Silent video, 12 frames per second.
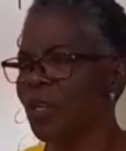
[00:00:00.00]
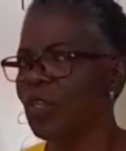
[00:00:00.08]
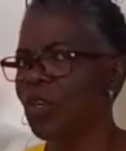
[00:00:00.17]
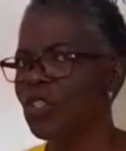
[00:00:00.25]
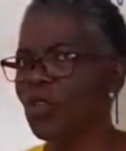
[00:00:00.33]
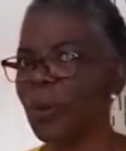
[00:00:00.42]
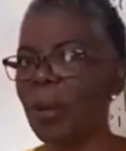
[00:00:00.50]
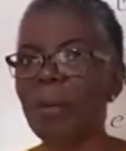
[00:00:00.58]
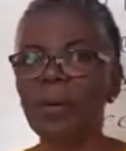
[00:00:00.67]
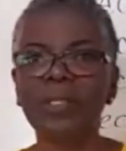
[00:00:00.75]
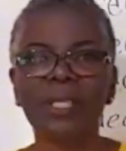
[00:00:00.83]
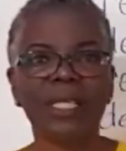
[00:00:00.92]
Don't worry
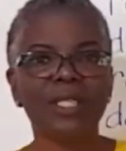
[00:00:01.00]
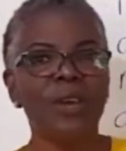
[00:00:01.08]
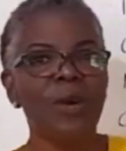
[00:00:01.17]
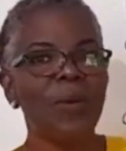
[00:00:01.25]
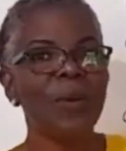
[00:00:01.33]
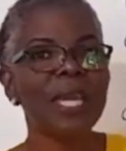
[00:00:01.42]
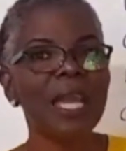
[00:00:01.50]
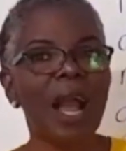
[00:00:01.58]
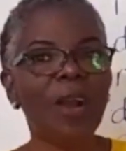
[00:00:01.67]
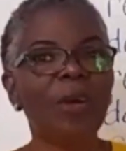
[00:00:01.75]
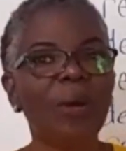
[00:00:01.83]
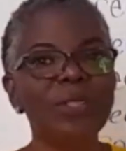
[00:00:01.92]
about it. We
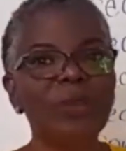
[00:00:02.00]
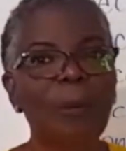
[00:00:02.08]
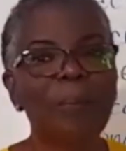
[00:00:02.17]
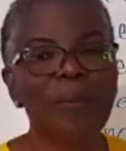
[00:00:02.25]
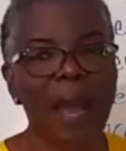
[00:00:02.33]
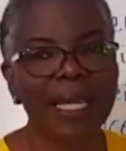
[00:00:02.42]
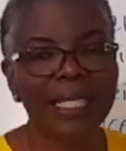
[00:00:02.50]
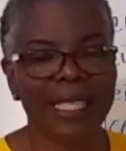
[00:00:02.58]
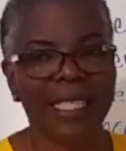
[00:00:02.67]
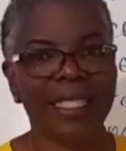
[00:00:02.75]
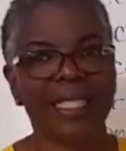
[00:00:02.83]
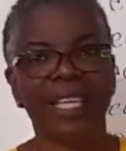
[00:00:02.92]
are going to
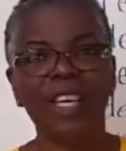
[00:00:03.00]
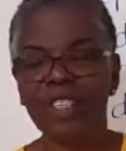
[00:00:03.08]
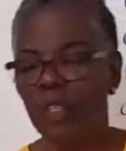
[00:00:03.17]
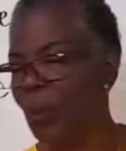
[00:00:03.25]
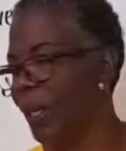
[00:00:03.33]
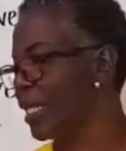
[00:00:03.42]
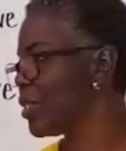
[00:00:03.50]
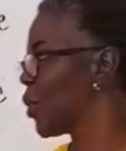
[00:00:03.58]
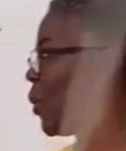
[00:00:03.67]
practice. So let's